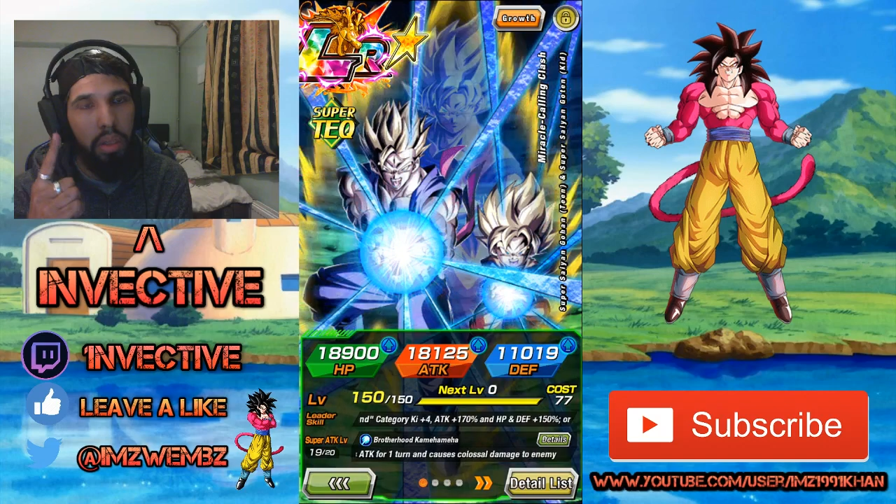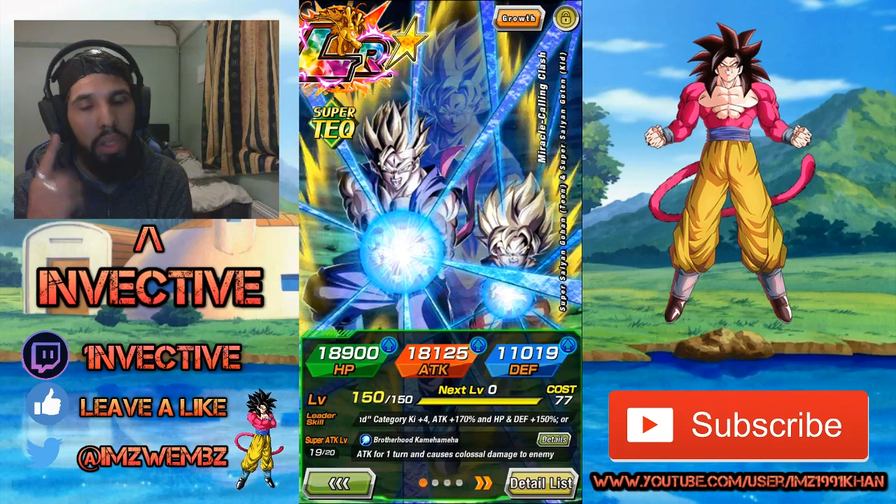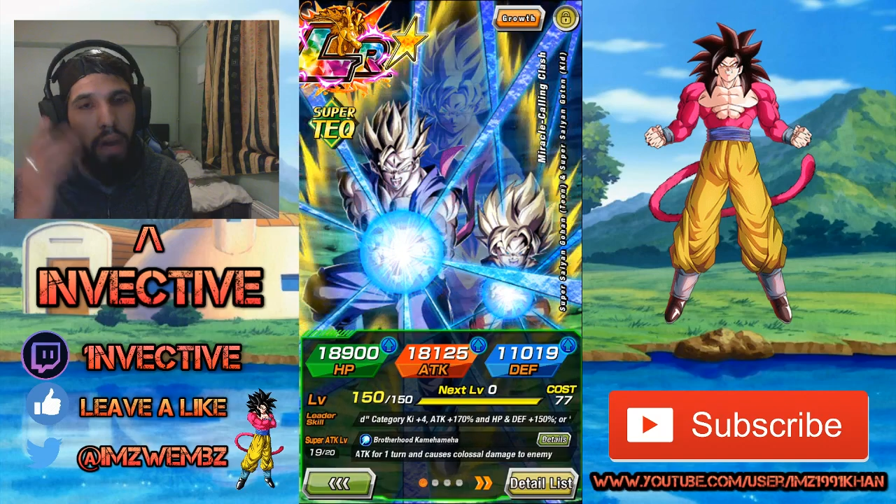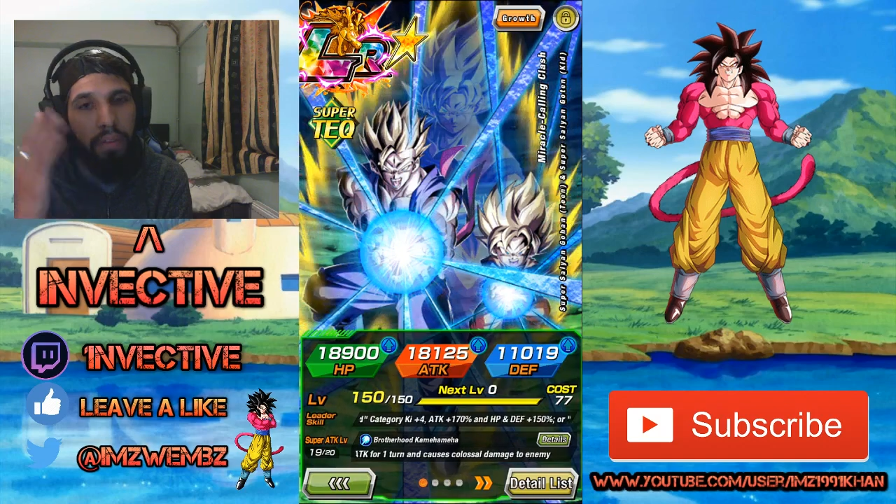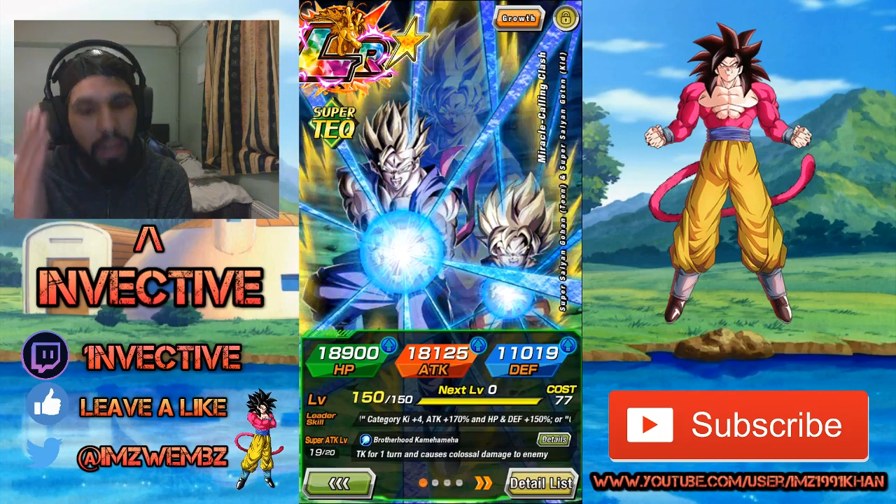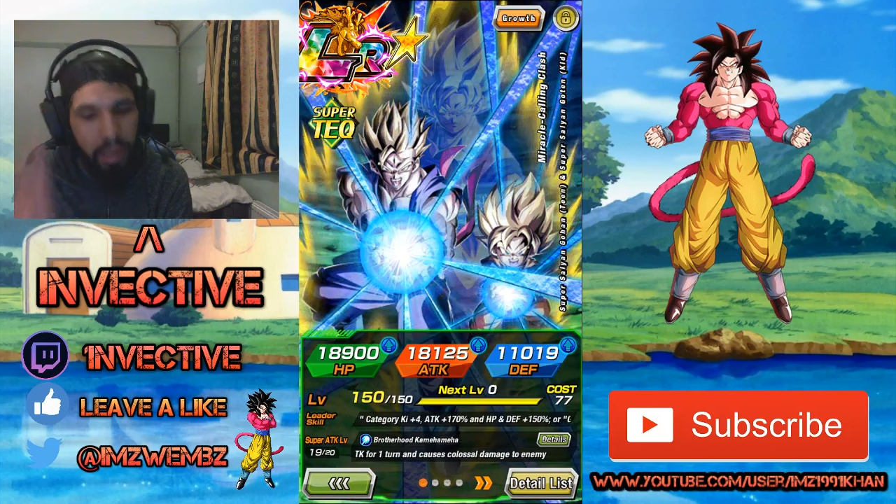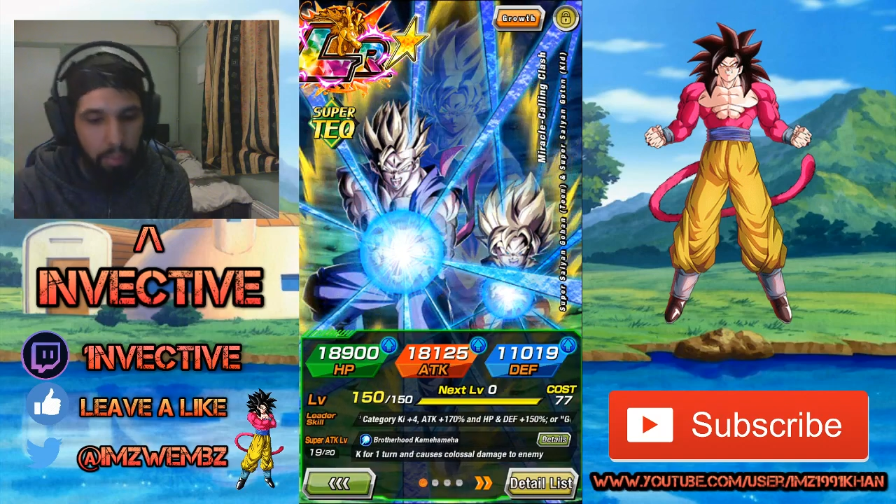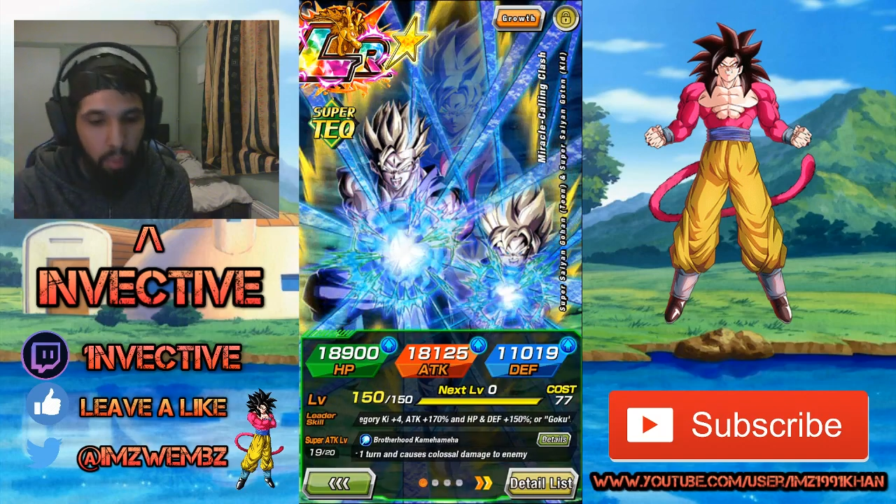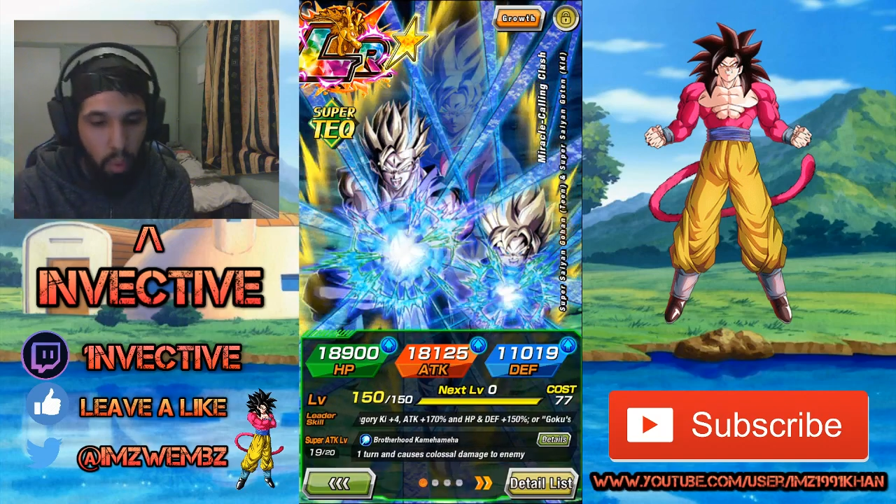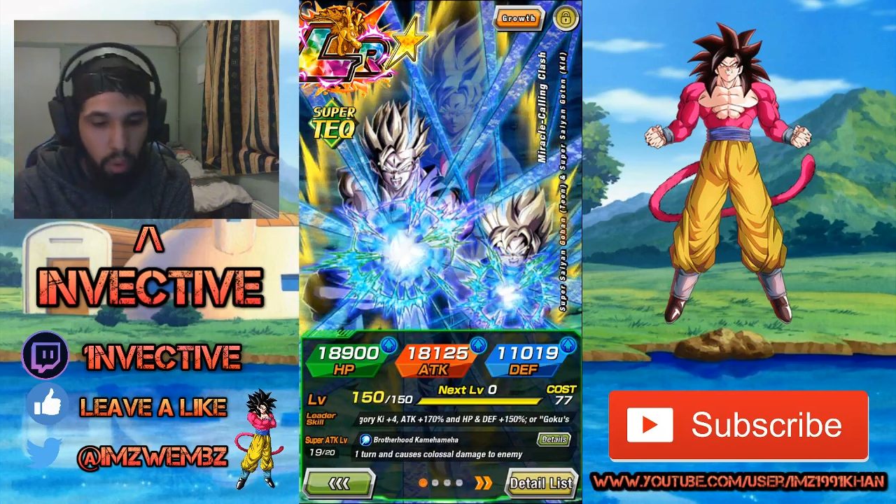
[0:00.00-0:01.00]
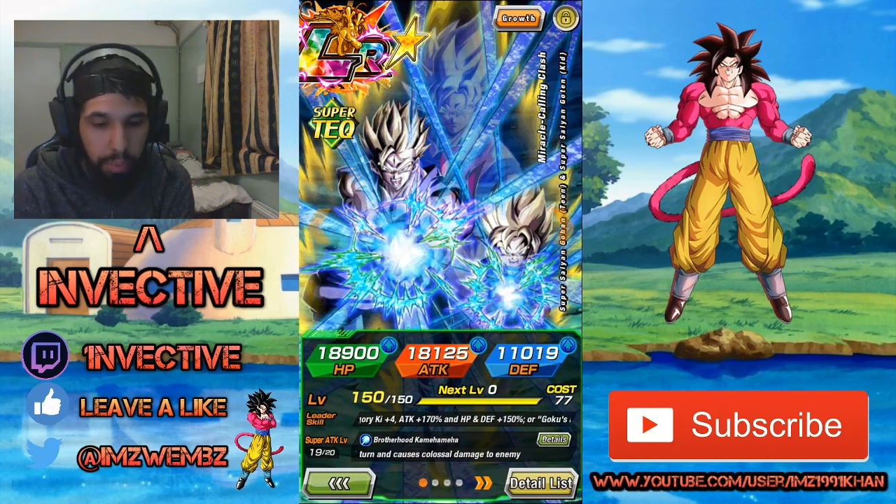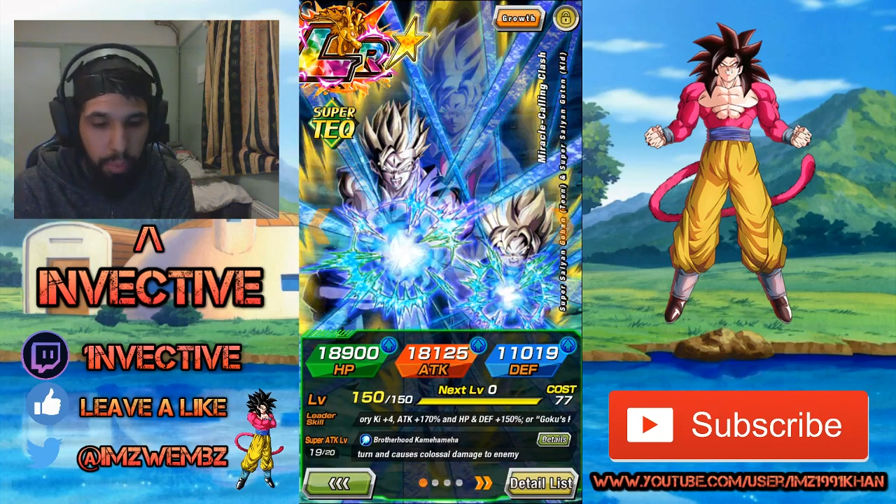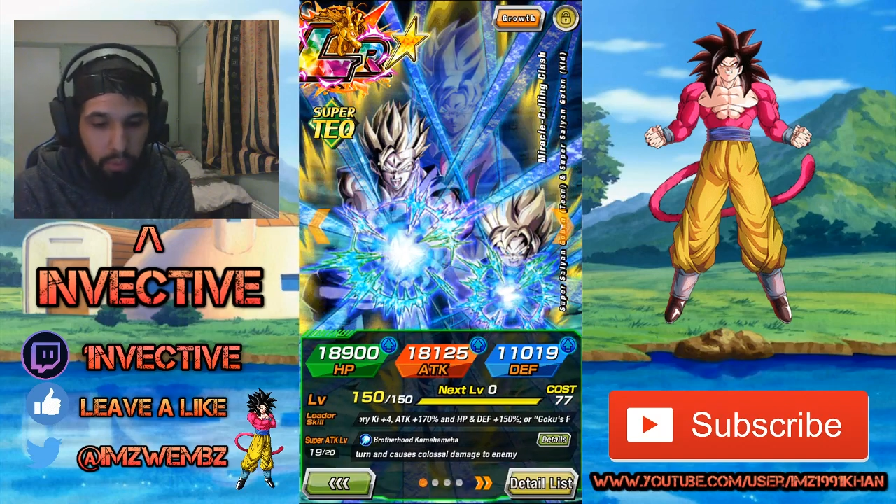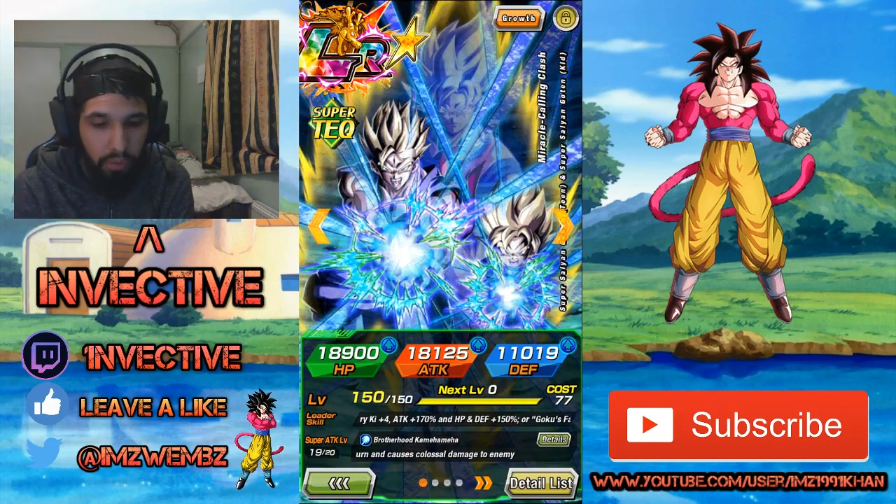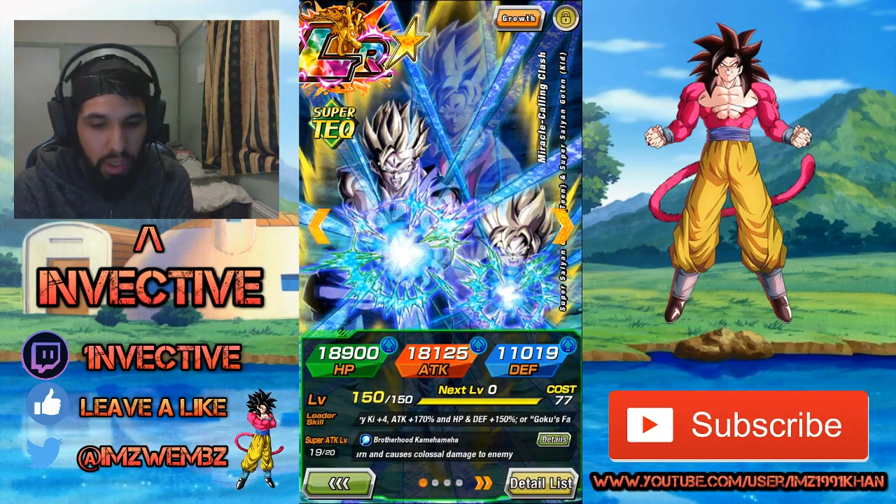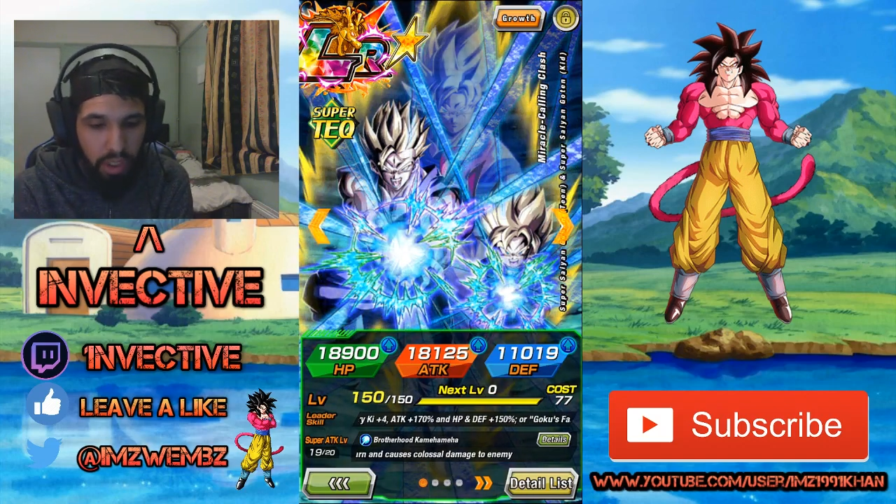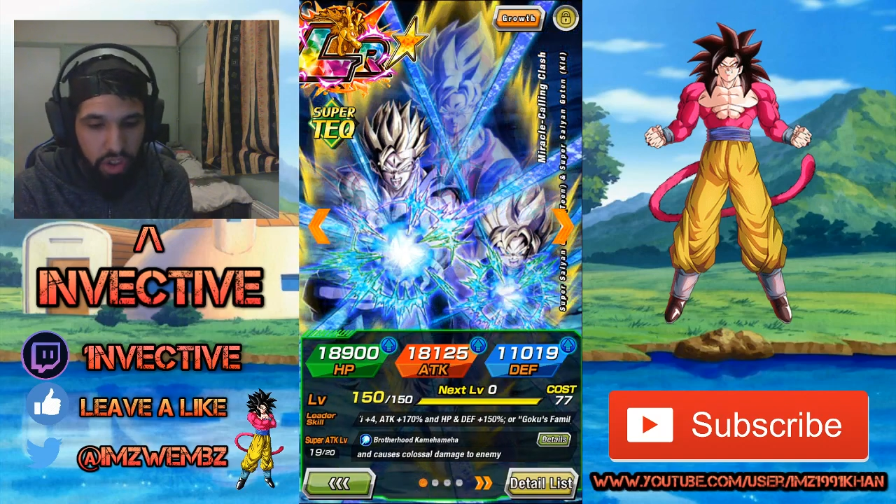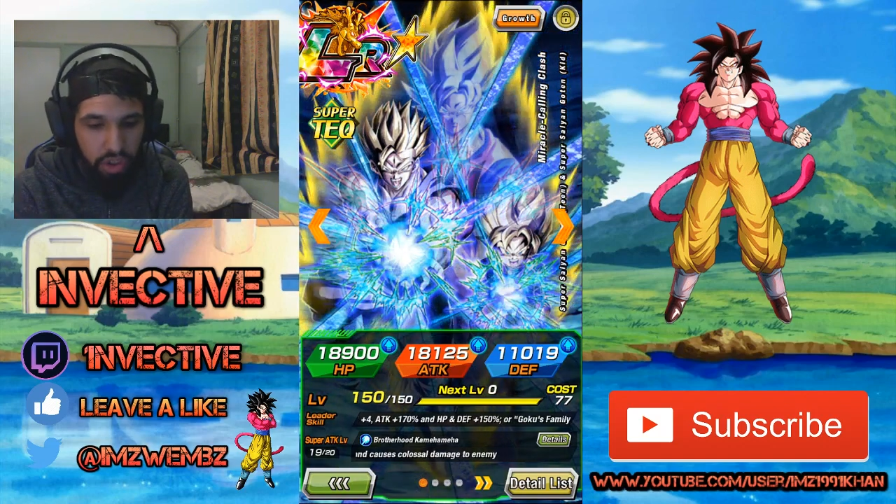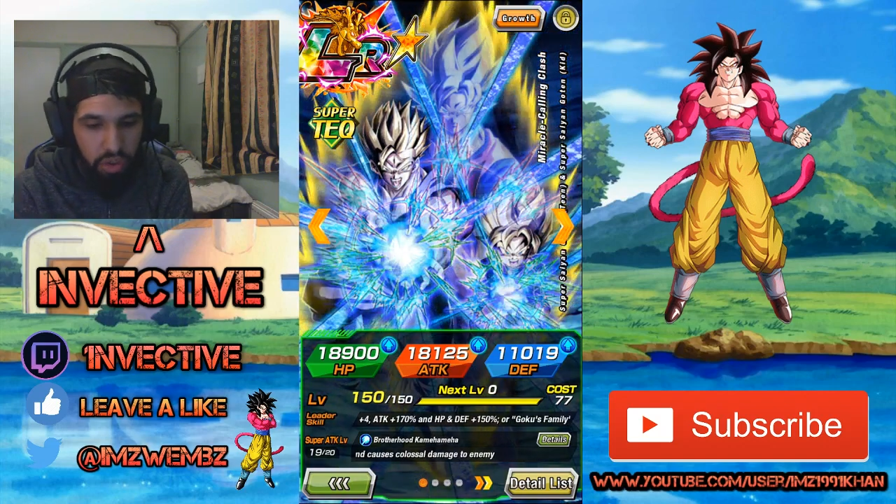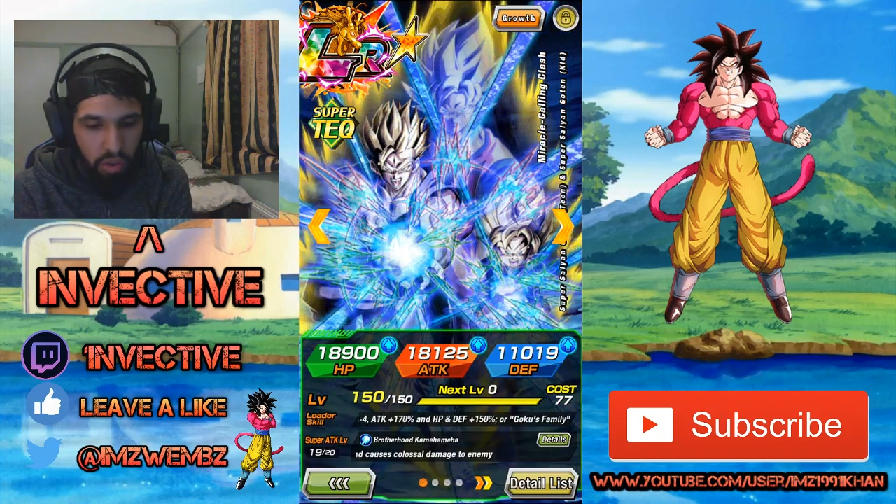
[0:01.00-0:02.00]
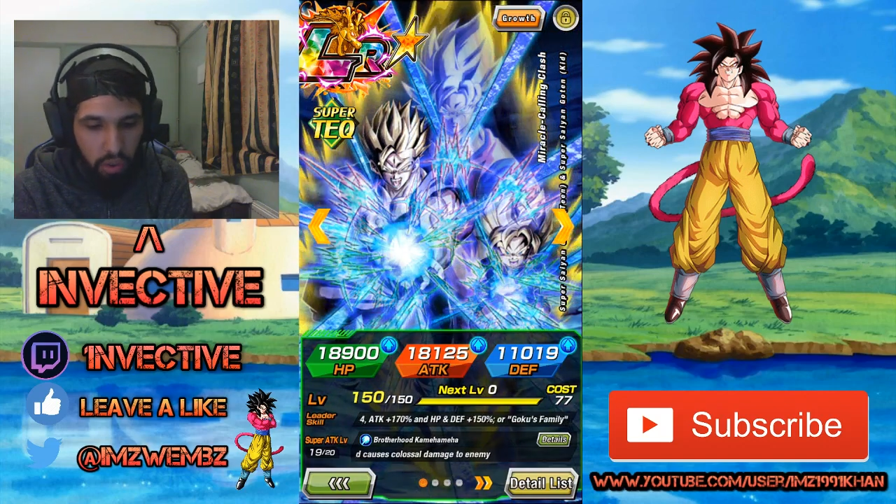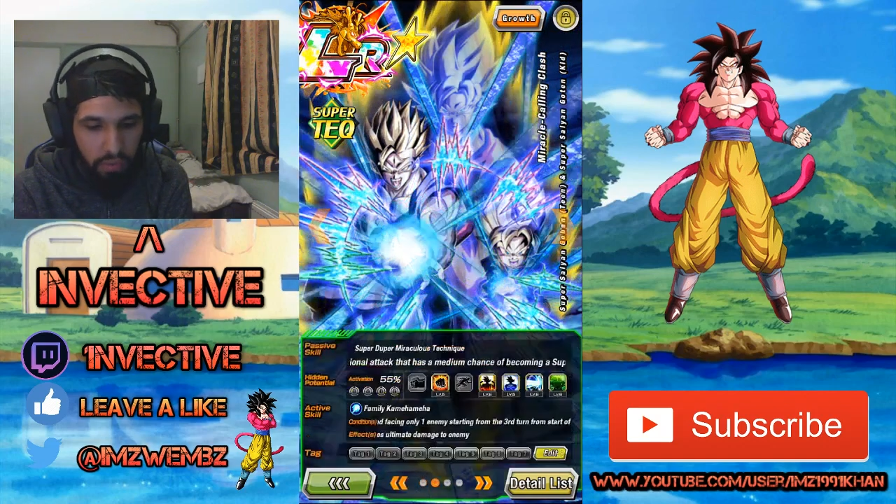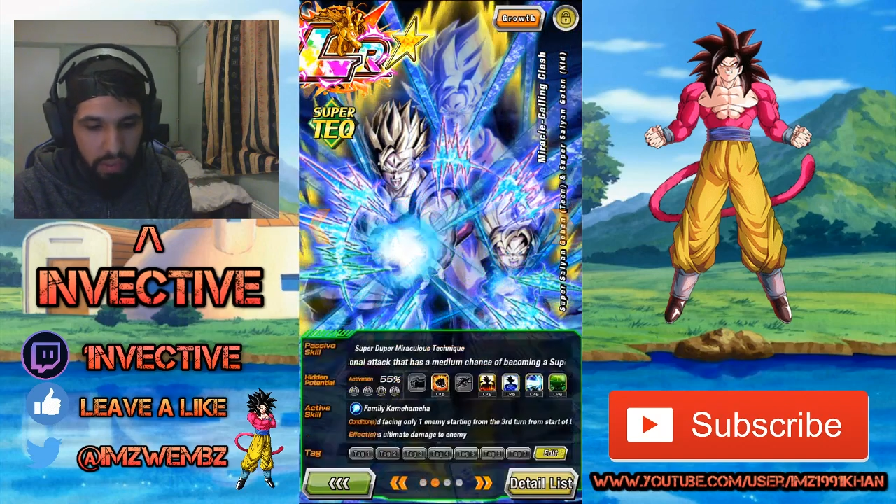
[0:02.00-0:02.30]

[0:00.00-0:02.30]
You have to get multiple versions of